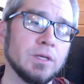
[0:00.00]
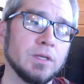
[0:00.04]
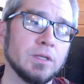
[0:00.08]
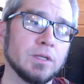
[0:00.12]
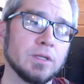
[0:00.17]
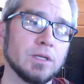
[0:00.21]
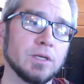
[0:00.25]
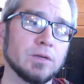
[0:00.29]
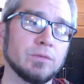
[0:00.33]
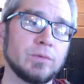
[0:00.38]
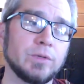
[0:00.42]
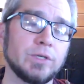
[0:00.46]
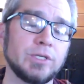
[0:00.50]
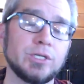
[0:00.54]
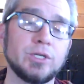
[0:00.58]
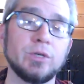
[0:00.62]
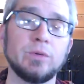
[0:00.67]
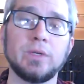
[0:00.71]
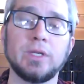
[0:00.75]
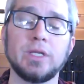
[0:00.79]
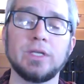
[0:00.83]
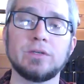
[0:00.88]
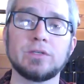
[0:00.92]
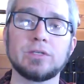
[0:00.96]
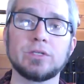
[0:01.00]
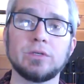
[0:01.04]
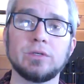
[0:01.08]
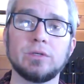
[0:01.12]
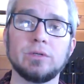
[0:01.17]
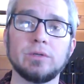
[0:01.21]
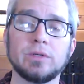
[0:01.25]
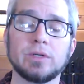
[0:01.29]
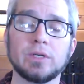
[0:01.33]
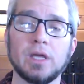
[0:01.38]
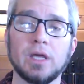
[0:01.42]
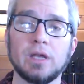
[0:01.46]
That if we tune into
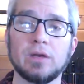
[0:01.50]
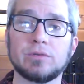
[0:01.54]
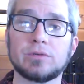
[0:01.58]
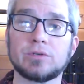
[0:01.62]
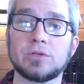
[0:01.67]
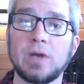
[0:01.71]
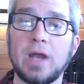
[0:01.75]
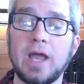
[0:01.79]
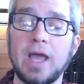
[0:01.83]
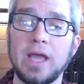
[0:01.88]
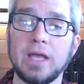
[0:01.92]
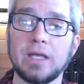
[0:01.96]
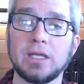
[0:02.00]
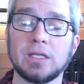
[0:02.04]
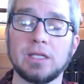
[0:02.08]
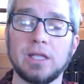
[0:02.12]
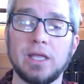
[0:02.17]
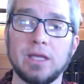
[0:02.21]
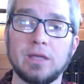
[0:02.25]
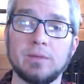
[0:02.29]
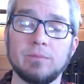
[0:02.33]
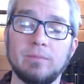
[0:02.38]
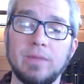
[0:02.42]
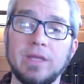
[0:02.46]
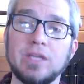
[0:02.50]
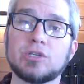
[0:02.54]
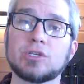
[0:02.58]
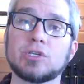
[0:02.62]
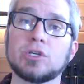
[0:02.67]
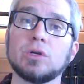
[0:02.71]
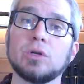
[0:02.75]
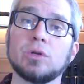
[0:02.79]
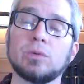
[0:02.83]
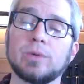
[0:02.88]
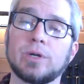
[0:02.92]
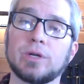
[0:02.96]
and kind of track and like make
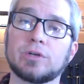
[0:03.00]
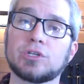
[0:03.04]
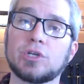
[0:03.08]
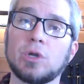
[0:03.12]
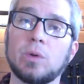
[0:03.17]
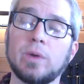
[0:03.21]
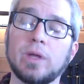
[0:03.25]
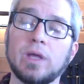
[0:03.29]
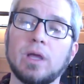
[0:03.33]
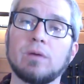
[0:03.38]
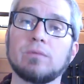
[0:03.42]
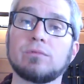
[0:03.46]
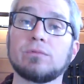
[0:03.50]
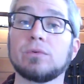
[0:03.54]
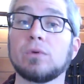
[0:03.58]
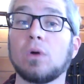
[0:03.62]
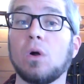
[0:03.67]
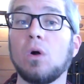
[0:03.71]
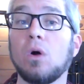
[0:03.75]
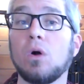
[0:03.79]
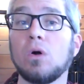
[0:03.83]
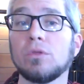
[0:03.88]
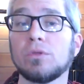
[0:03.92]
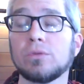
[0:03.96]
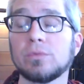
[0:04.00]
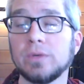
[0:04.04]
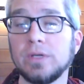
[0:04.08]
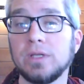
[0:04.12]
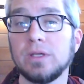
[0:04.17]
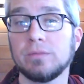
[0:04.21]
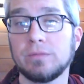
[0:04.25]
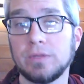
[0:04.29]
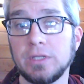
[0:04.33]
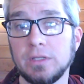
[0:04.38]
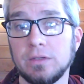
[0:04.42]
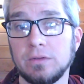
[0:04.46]
sure we're showing up for all three
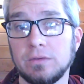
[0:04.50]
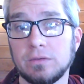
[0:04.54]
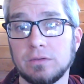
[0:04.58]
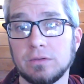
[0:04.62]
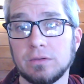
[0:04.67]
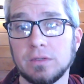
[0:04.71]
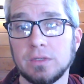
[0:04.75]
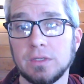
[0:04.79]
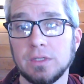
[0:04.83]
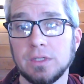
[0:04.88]
of these,